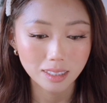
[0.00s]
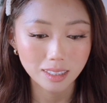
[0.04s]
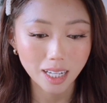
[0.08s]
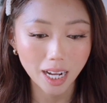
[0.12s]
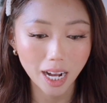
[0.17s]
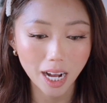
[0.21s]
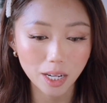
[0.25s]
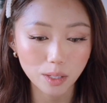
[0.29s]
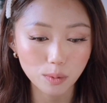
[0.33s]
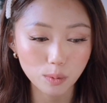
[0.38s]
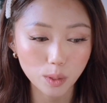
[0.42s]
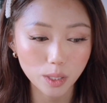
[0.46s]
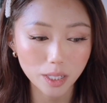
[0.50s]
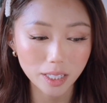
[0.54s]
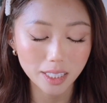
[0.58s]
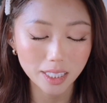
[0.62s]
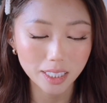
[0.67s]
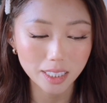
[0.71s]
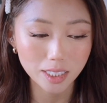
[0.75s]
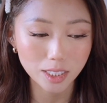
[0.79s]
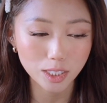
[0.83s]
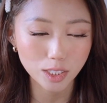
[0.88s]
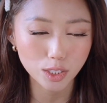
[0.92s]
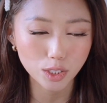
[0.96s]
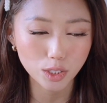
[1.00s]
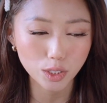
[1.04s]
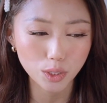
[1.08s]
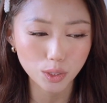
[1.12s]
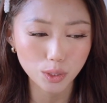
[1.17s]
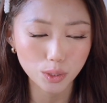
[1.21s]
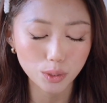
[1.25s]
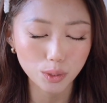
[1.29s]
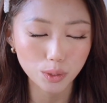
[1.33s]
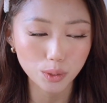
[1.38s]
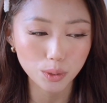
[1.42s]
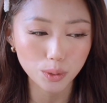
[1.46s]
I was
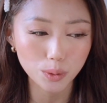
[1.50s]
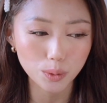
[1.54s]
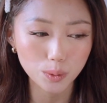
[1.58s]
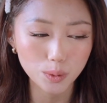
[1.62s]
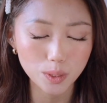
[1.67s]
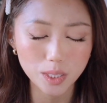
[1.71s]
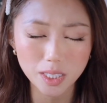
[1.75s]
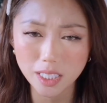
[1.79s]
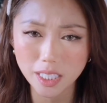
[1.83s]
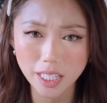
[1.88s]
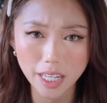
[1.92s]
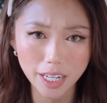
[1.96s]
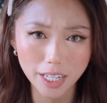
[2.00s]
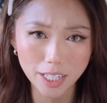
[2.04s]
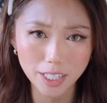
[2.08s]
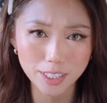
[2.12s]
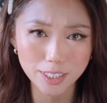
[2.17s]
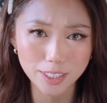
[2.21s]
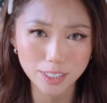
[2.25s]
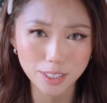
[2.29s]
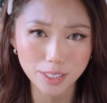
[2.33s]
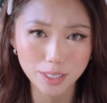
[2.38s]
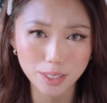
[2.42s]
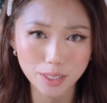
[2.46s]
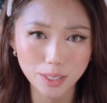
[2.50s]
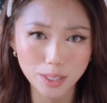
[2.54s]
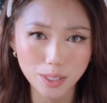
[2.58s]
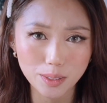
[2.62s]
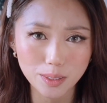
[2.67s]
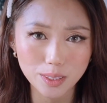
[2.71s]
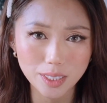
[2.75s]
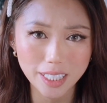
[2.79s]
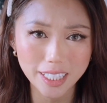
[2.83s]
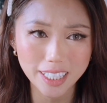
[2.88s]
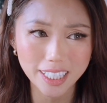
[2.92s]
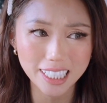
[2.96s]
too scared to
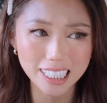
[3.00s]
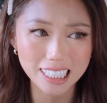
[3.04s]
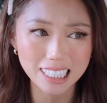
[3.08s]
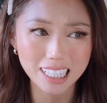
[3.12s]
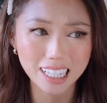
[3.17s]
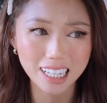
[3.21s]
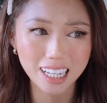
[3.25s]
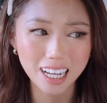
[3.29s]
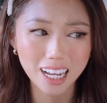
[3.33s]
use it